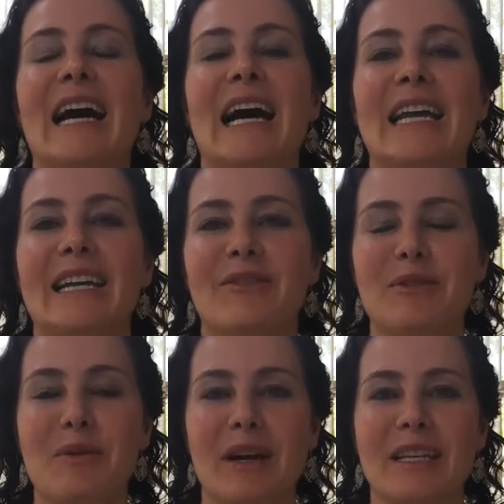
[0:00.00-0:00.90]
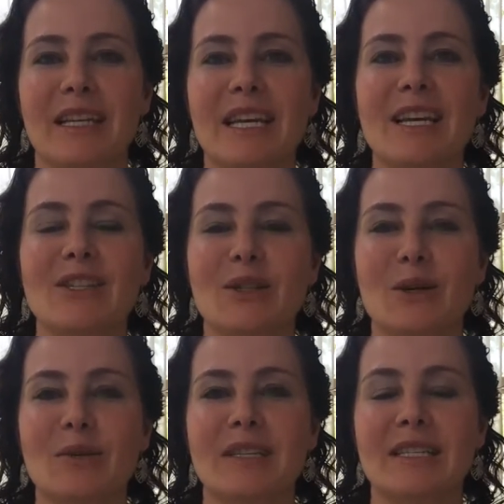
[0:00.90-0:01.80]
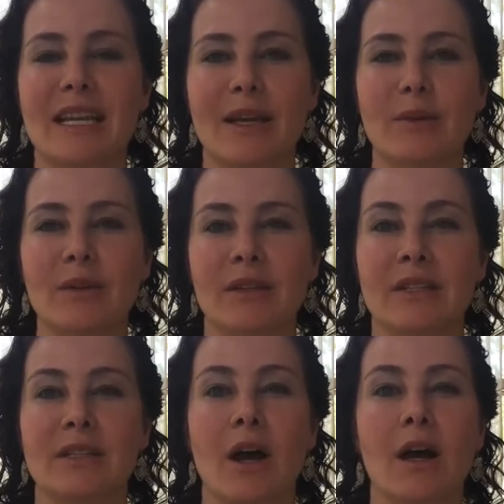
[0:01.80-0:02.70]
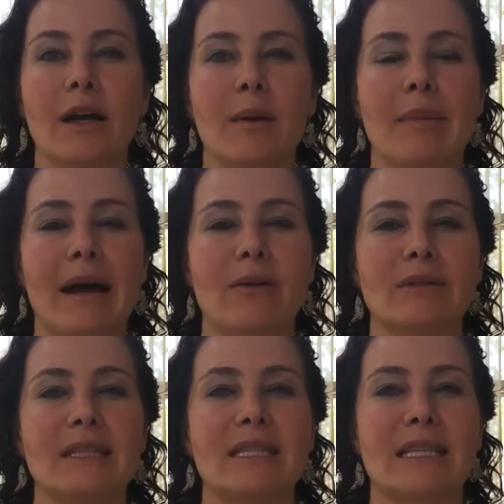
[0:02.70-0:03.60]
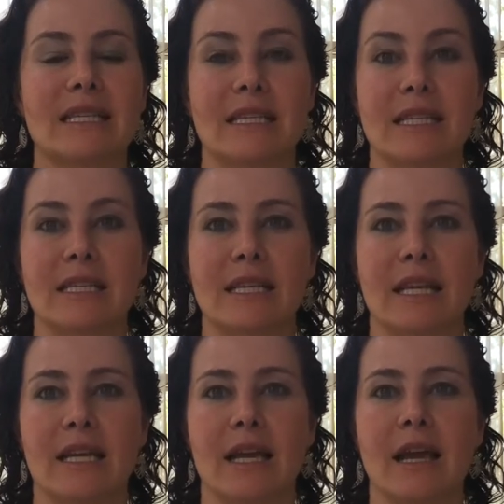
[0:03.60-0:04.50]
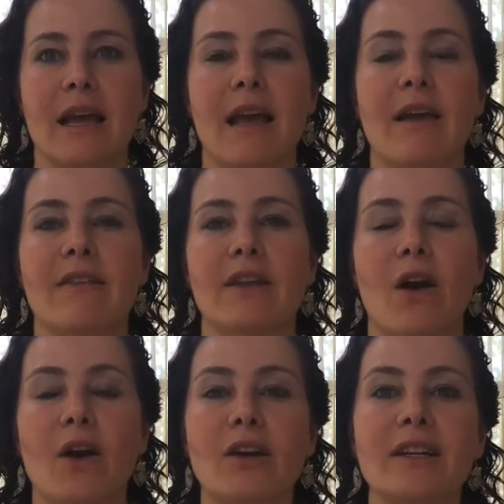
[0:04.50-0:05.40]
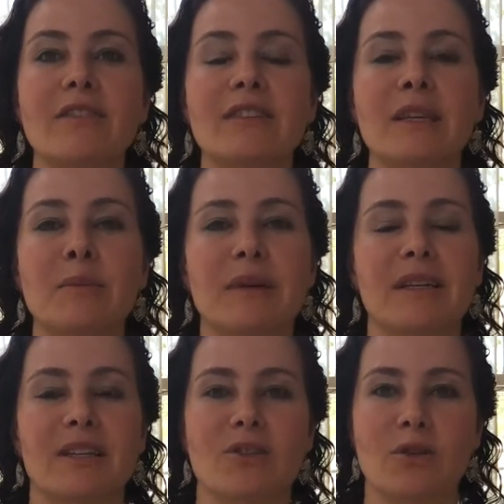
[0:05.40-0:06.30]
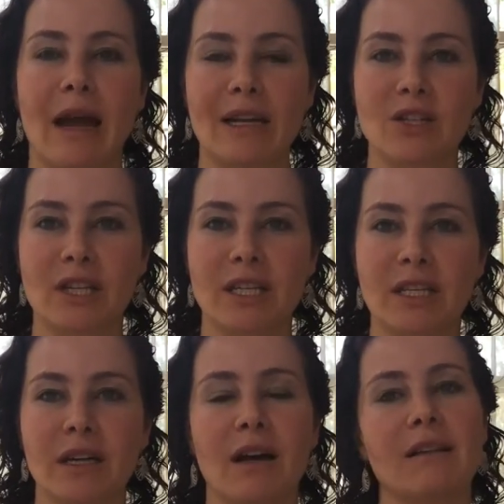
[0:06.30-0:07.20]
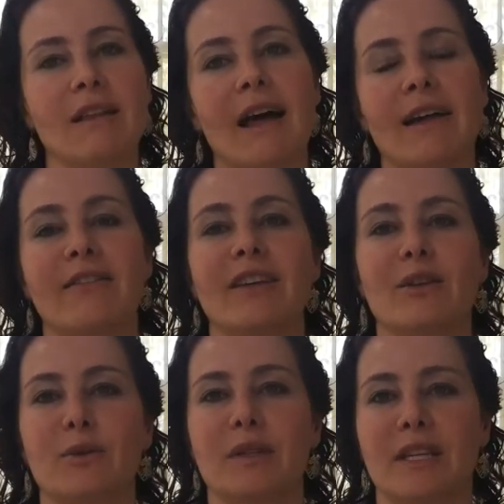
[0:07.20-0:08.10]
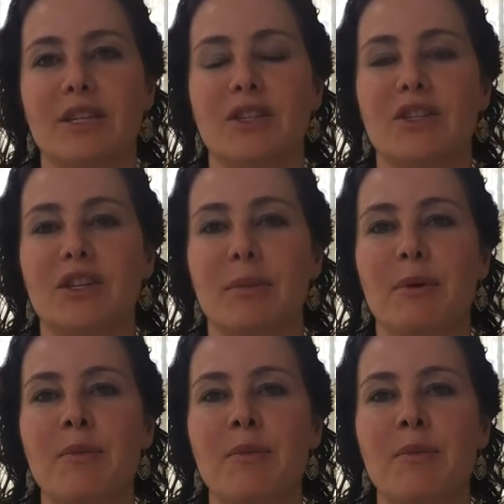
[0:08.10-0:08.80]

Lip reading: Hi everyone. So today we're going to talk about distancing and the art of keeping attraction alive in a relationship.